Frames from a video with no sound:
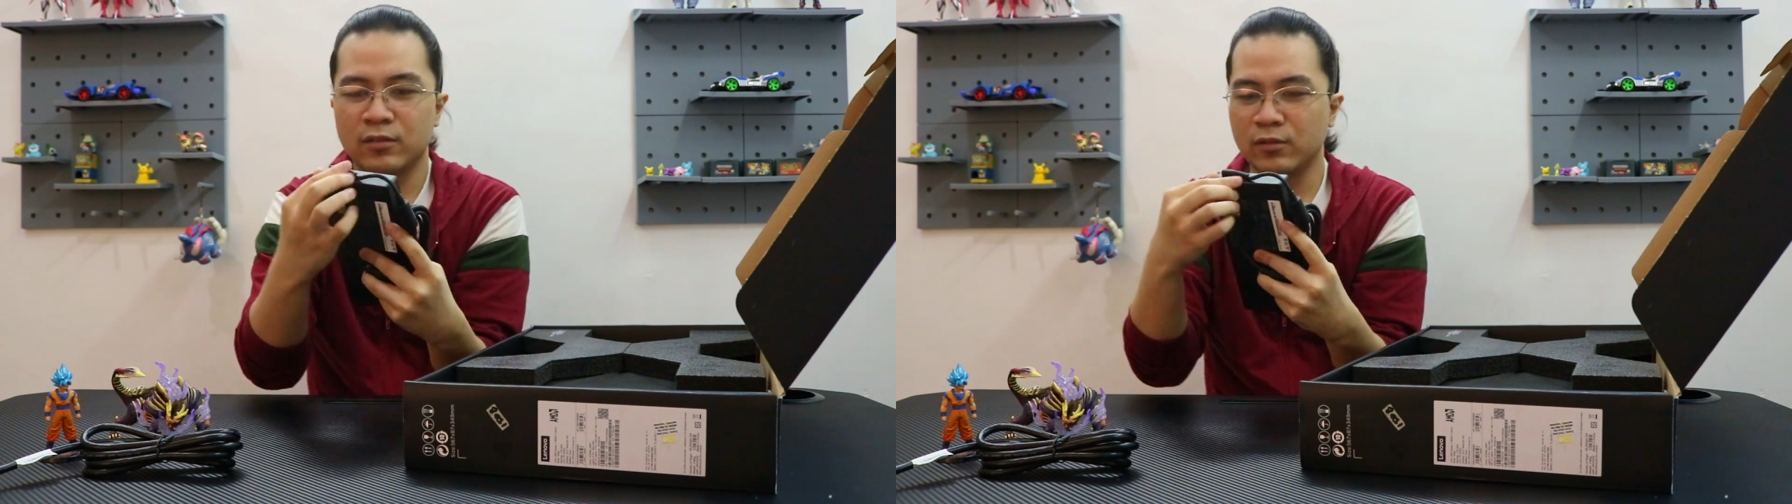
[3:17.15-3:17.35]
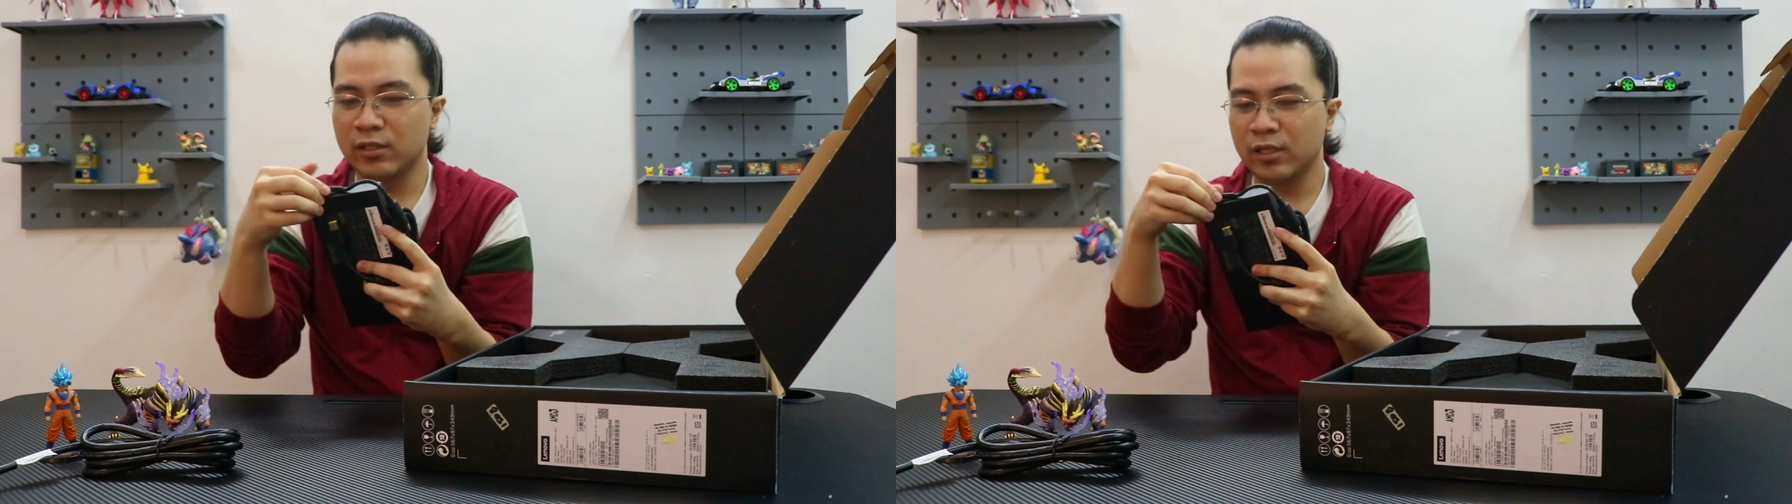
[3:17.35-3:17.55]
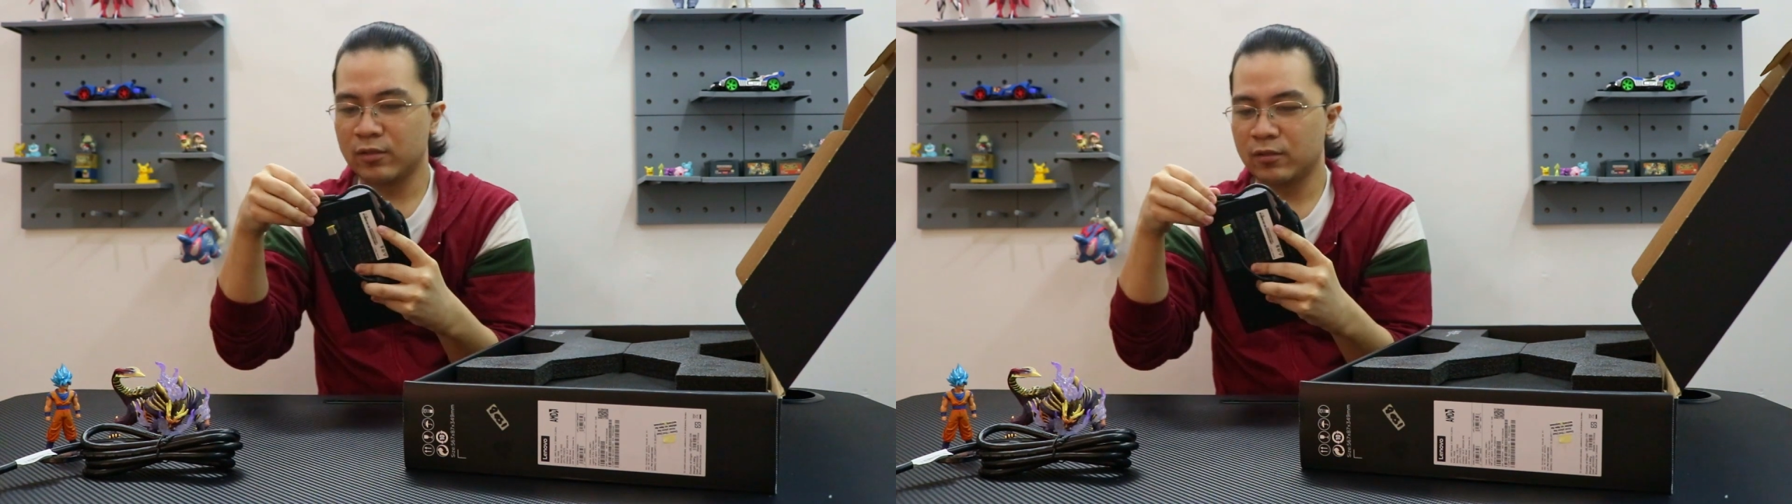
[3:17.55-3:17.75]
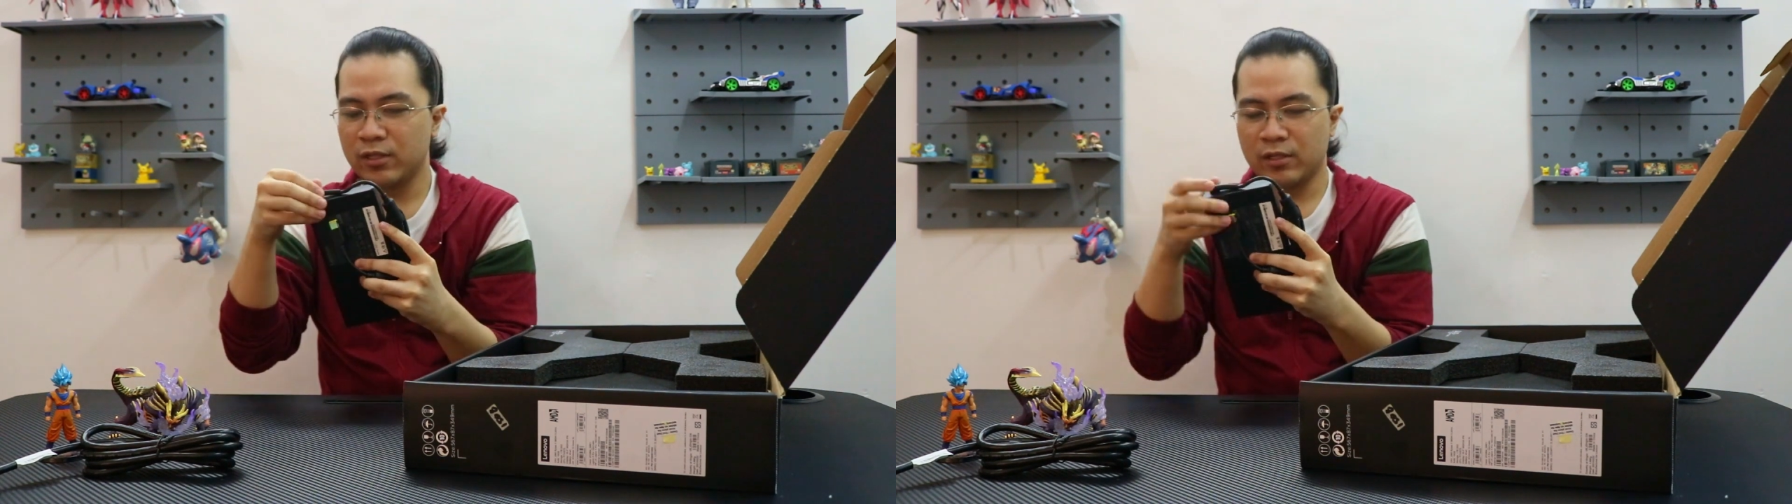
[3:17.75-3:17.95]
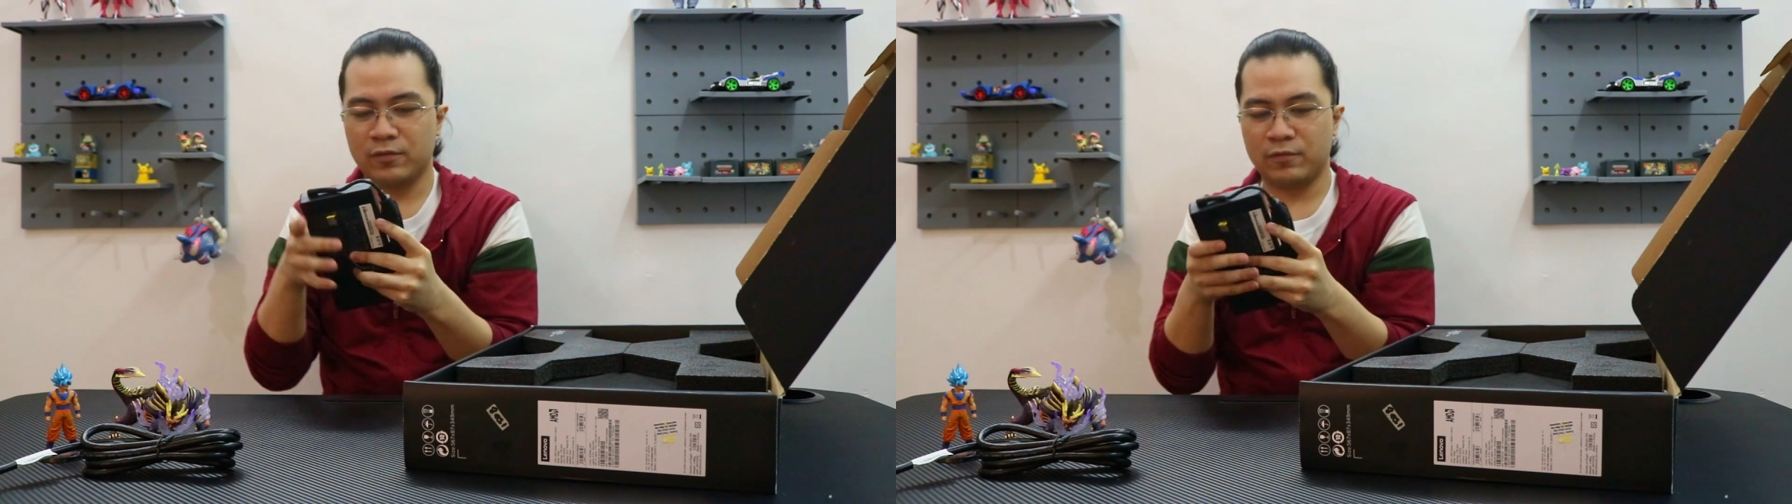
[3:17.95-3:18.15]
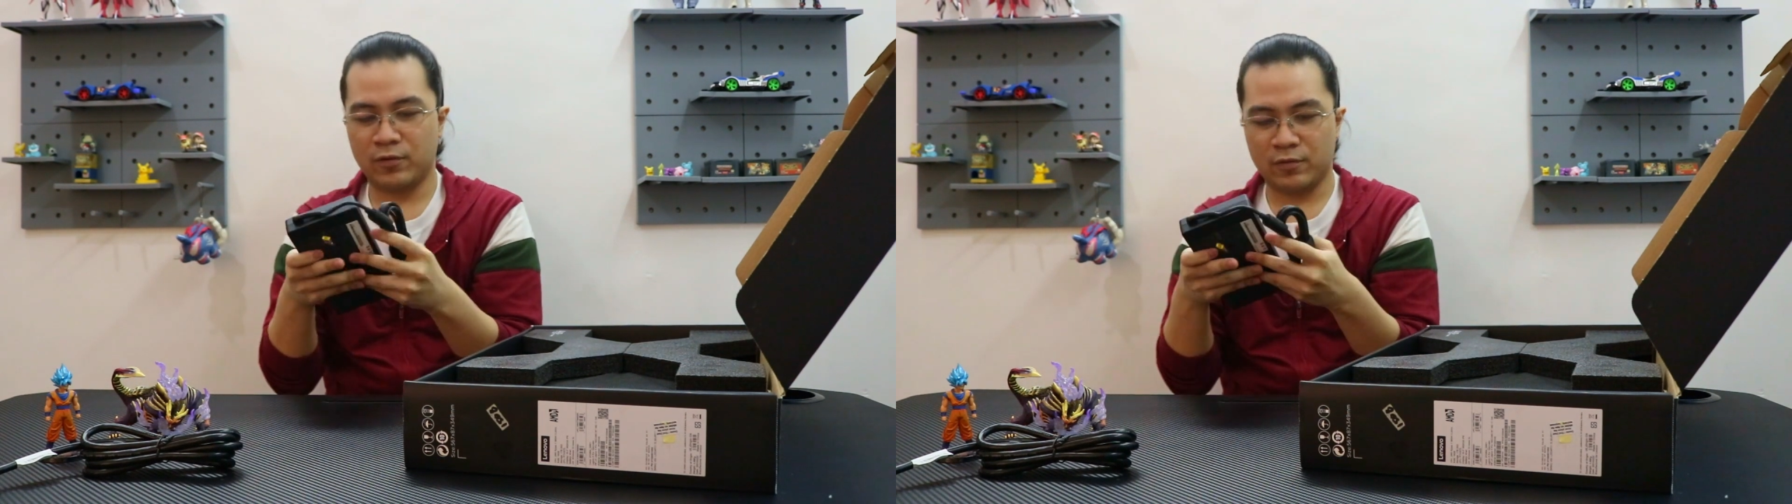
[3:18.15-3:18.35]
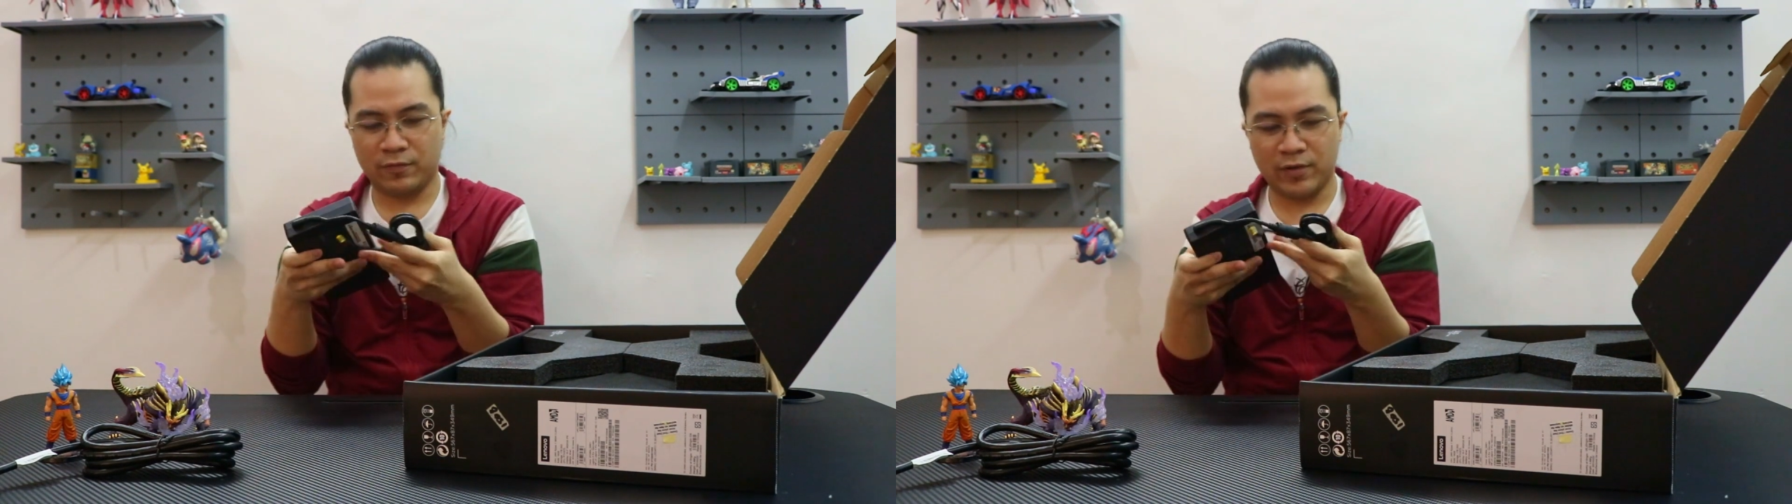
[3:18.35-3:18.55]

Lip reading: connector here for